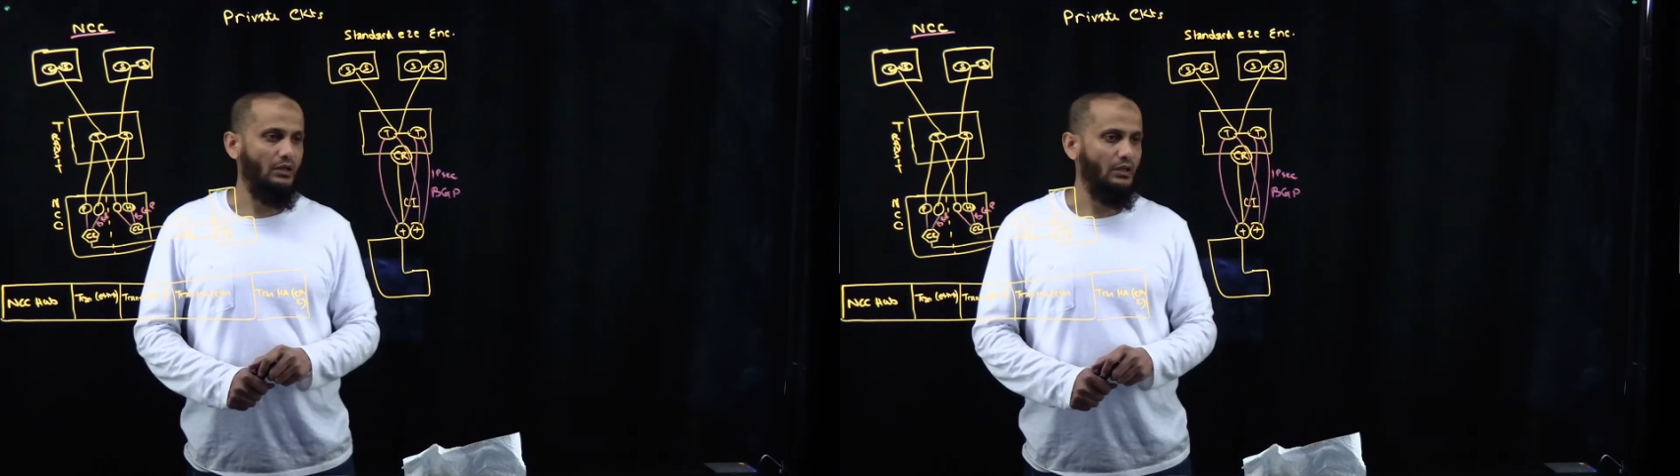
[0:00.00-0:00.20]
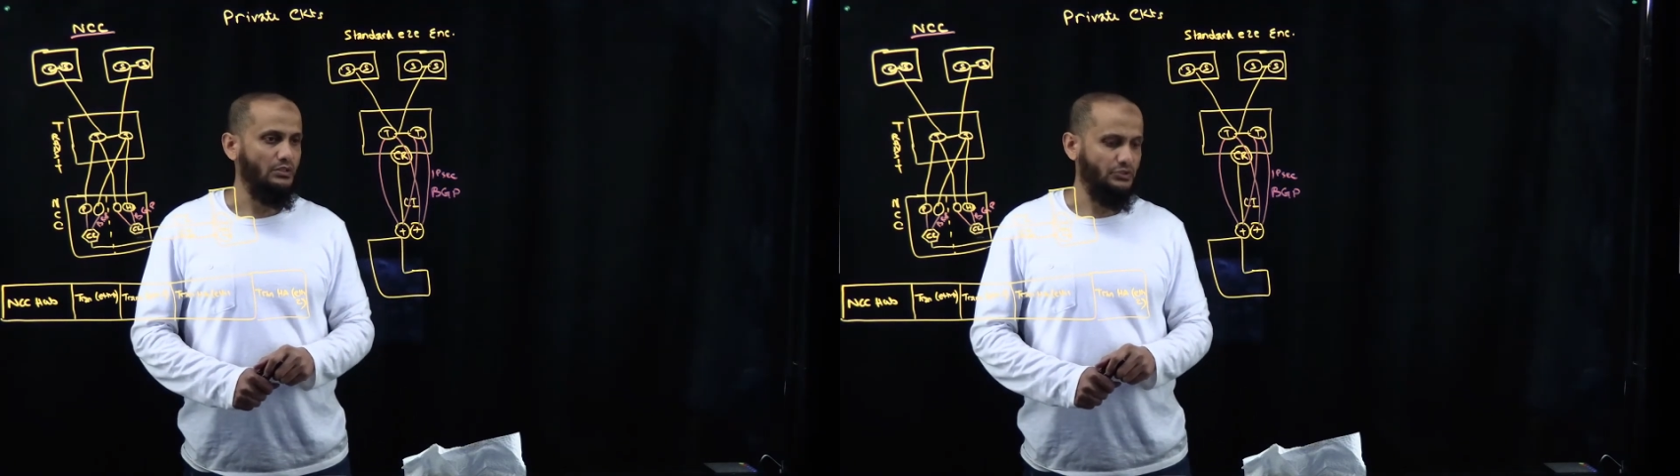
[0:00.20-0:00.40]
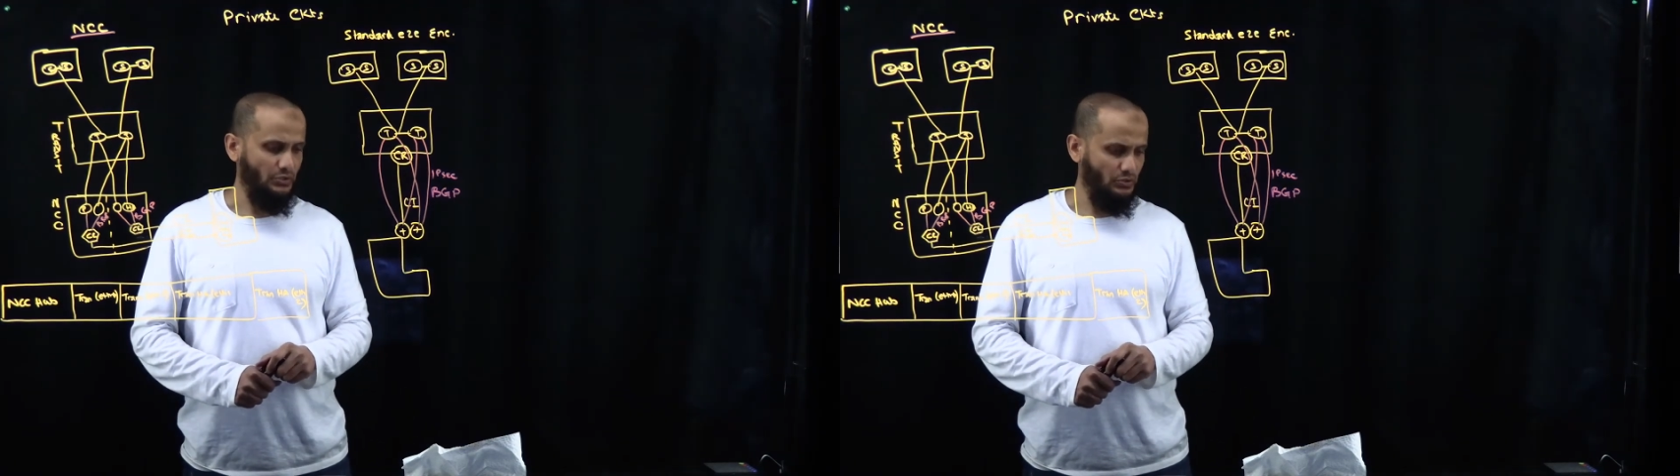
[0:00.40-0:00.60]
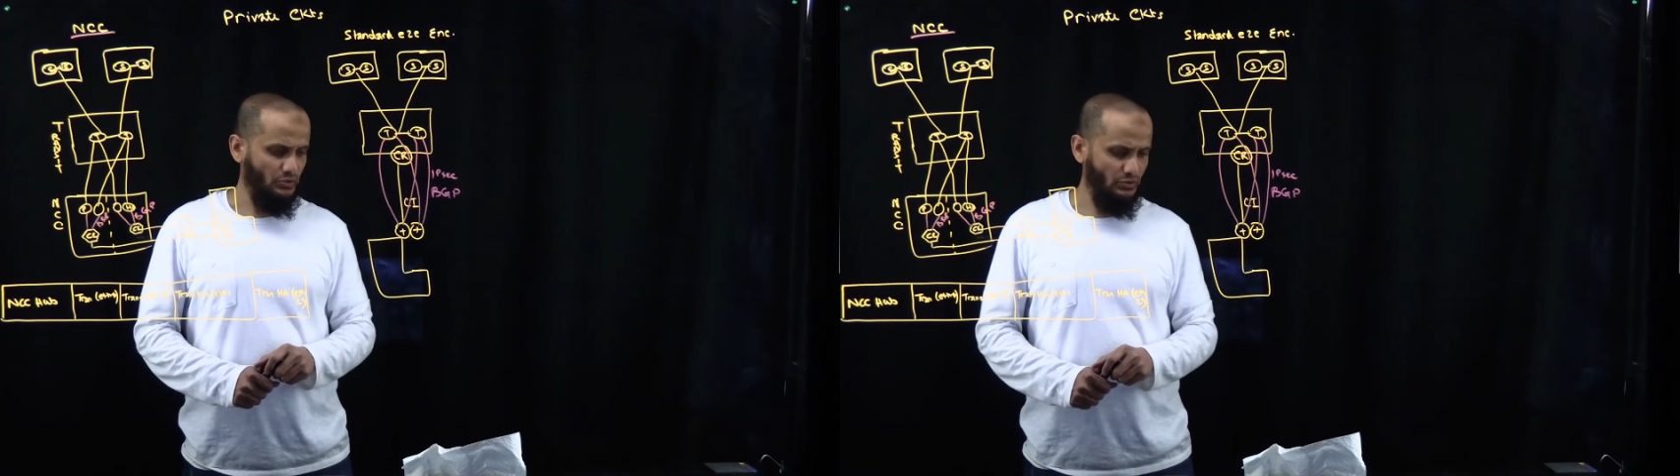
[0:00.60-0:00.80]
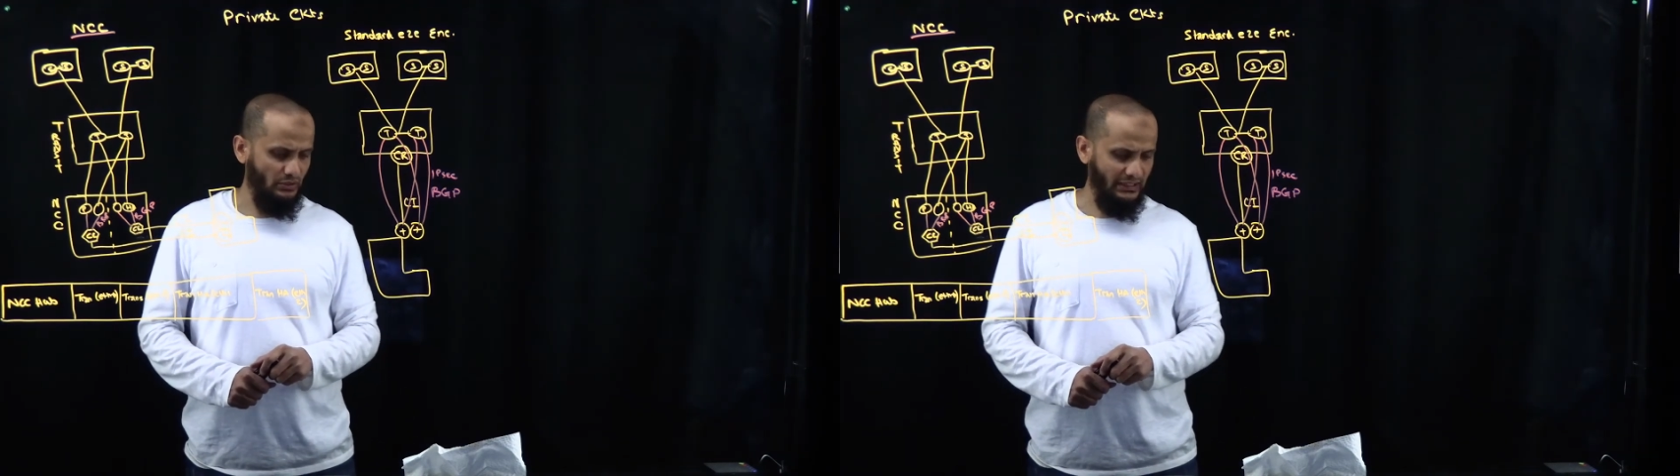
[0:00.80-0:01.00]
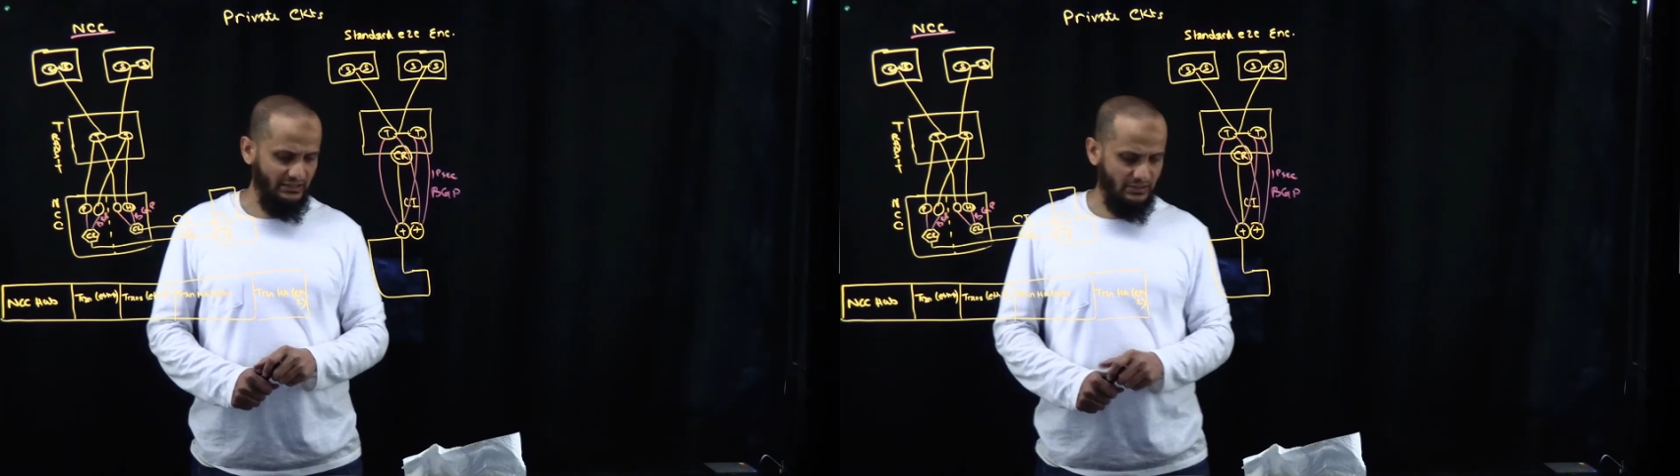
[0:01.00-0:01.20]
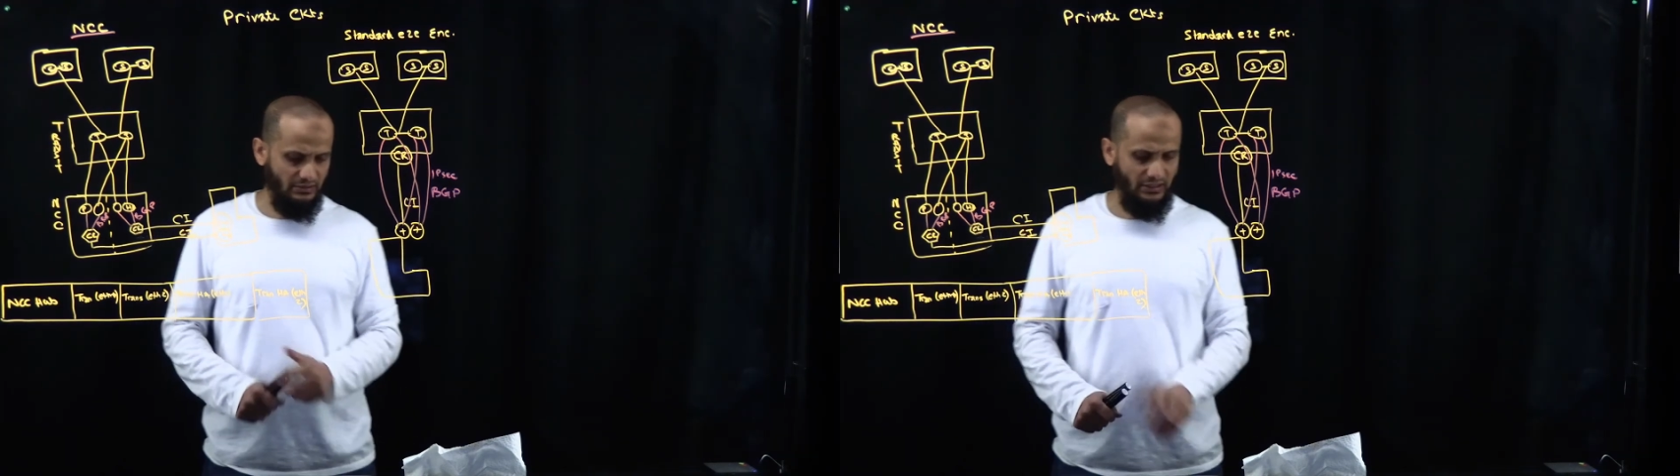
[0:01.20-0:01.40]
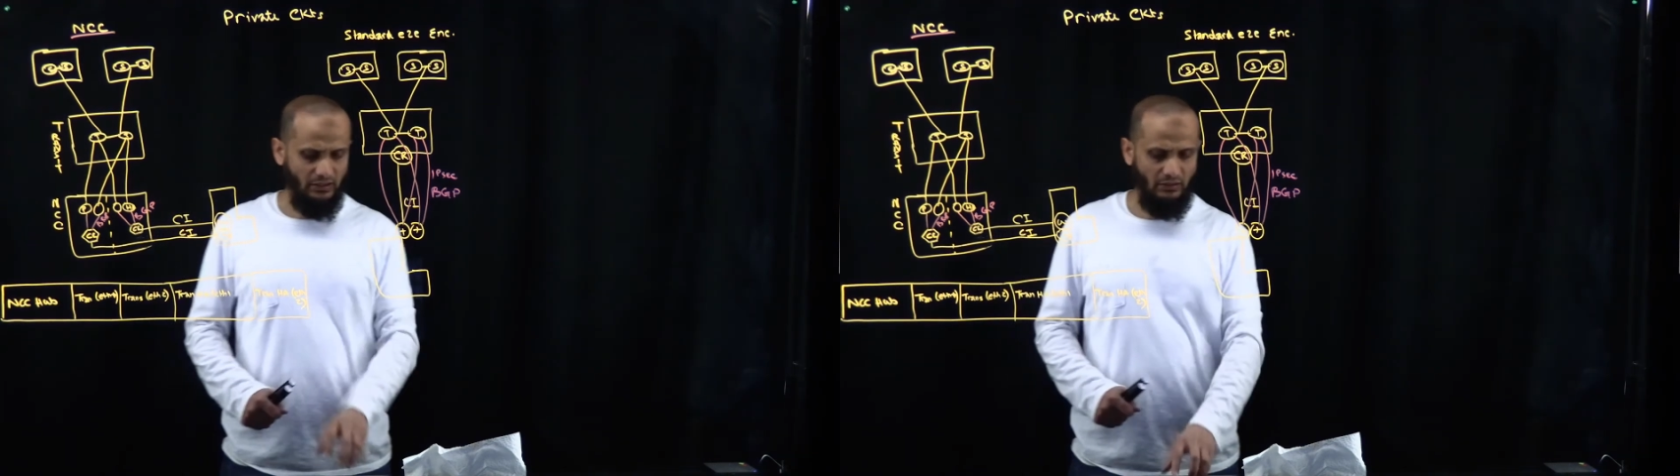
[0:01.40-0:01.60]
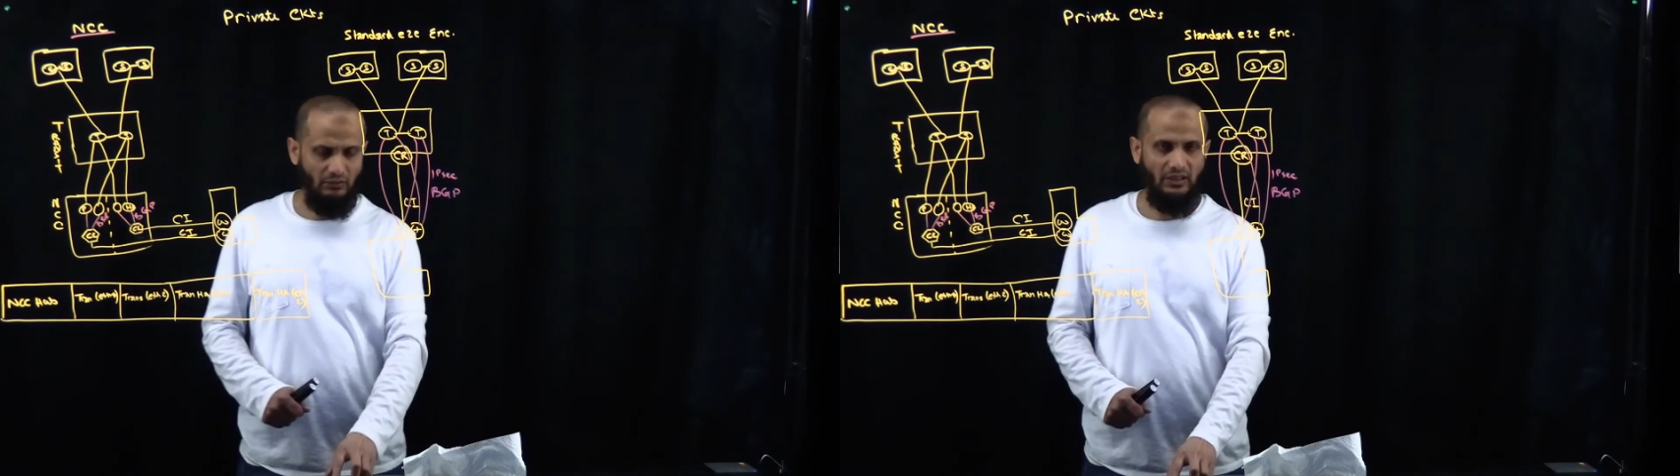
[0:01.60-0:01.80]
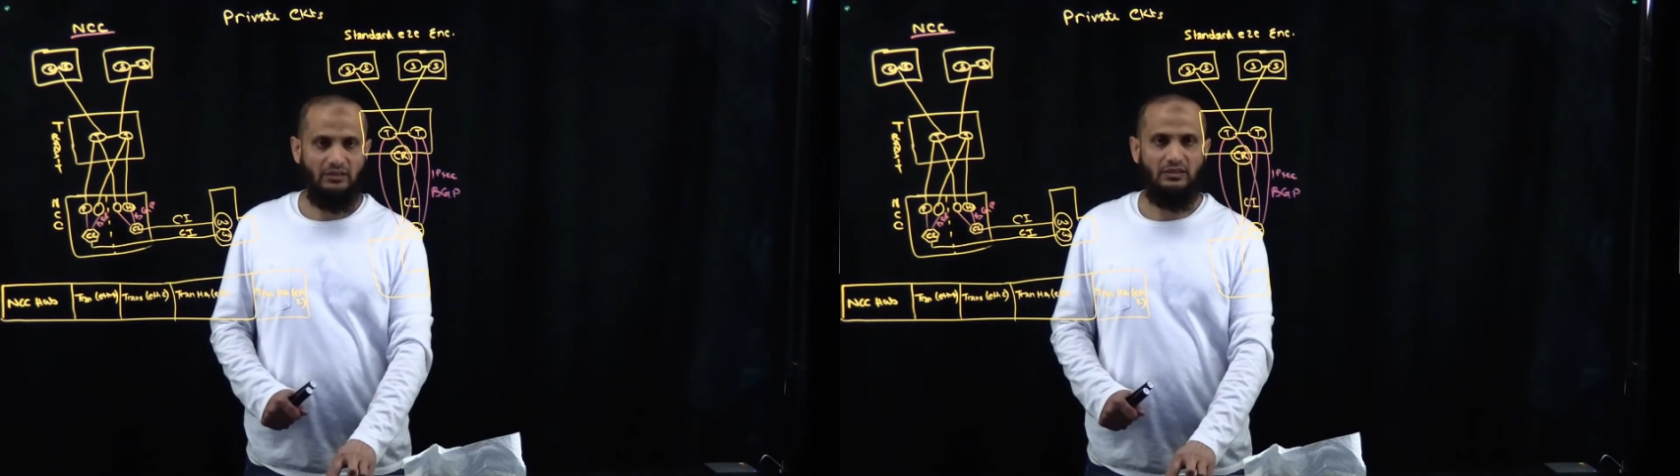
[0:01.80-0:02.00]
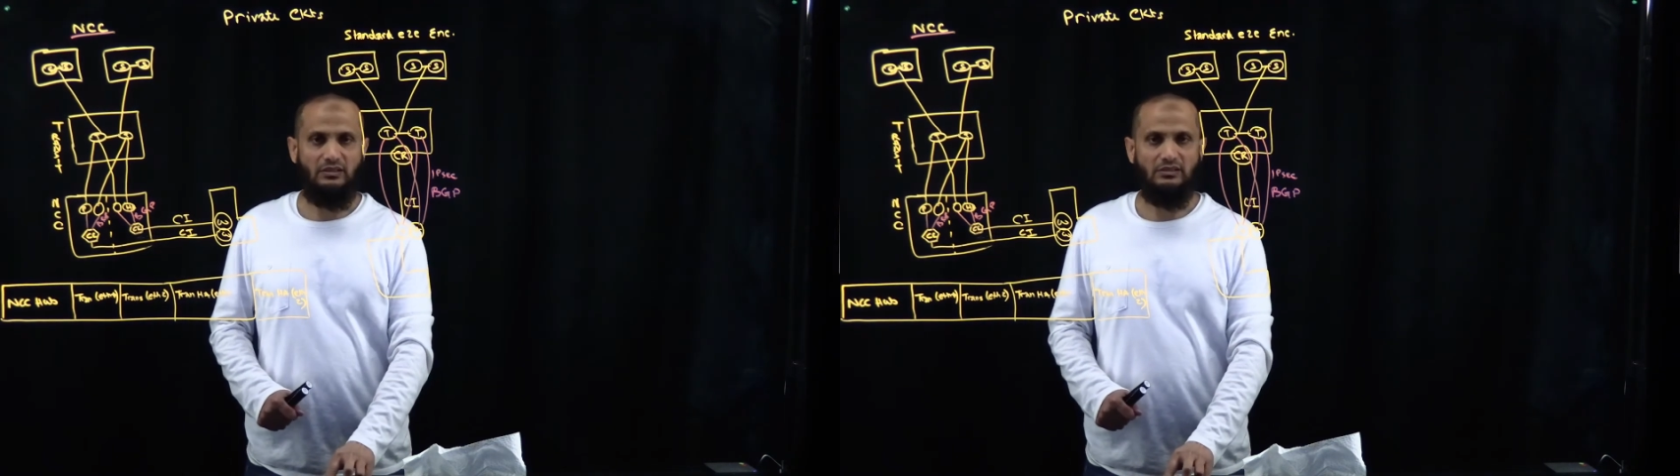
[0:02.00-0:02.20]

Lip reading: so let's take a look at